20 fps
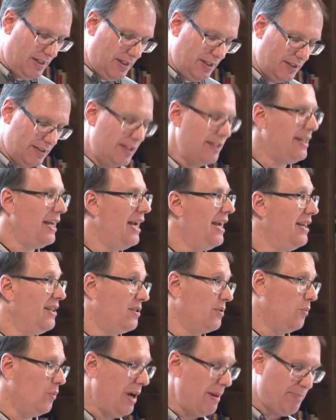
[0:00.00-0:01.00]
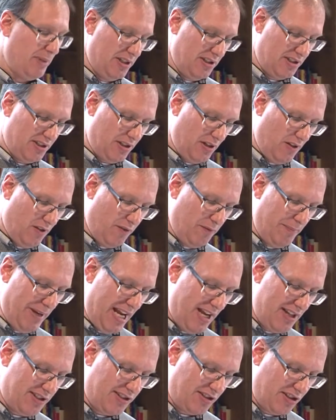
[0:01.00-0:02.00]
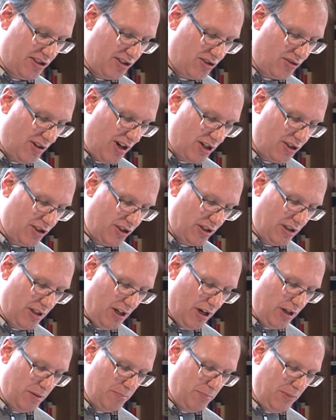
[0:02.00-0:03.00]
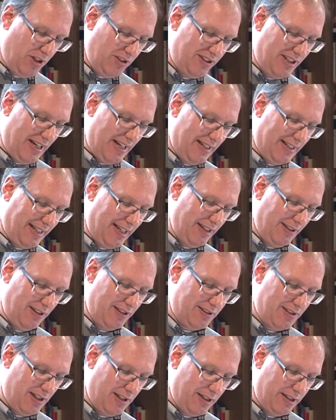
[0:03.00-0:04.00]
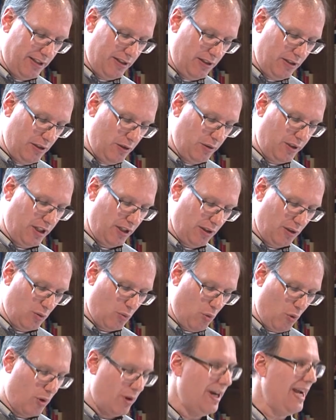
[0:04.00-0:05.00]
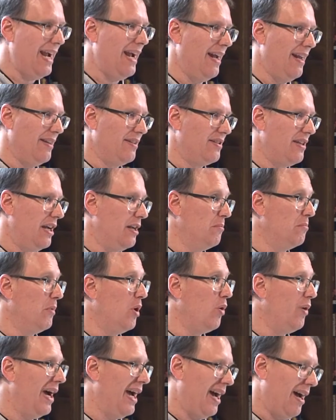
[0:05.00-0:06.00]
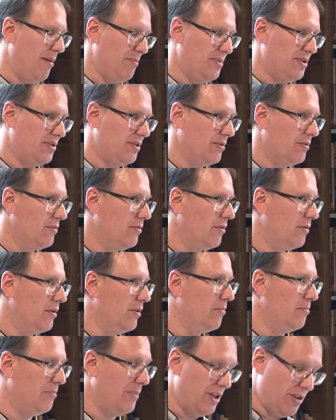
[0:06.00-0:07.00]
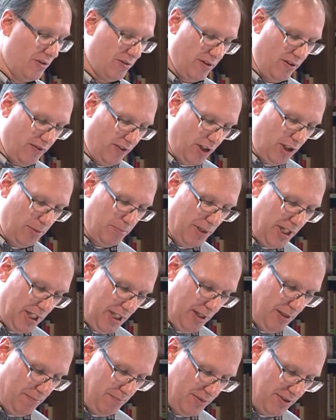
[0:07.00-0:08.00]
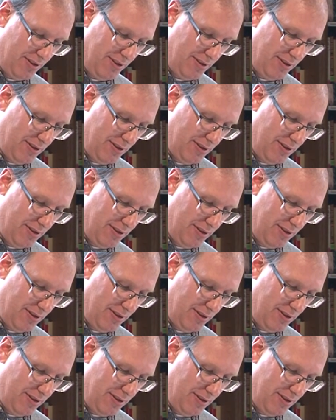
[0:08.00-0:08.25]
Today's weapons of mass destruction are multi kiloton nuclear warheads and MOABs, or mother of all bombs.